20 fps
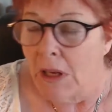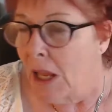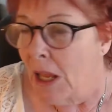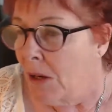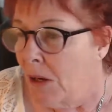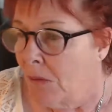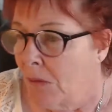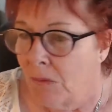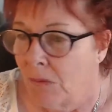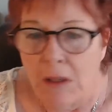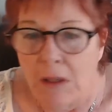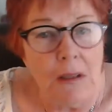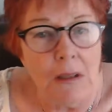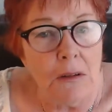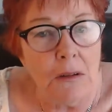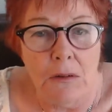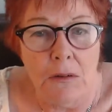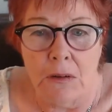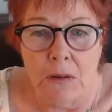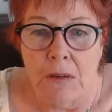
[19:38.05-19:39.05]
How do you feel
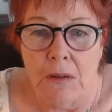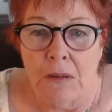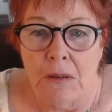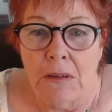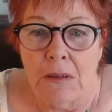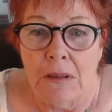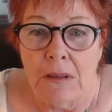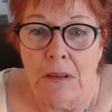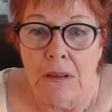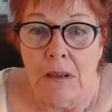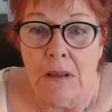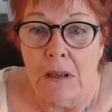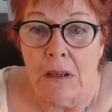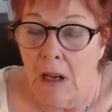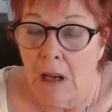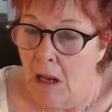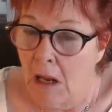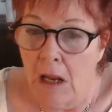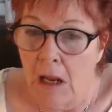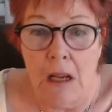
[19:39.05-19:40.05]
good?
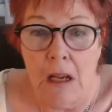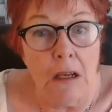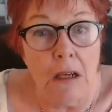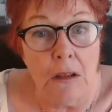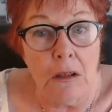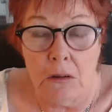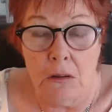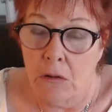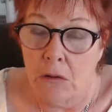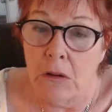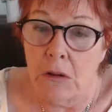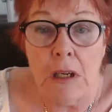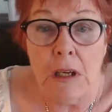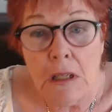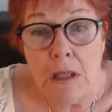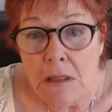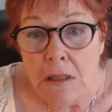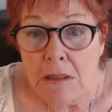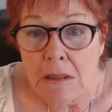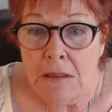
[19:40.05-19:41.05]
And good
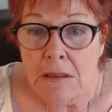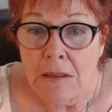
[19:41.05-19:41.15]
is?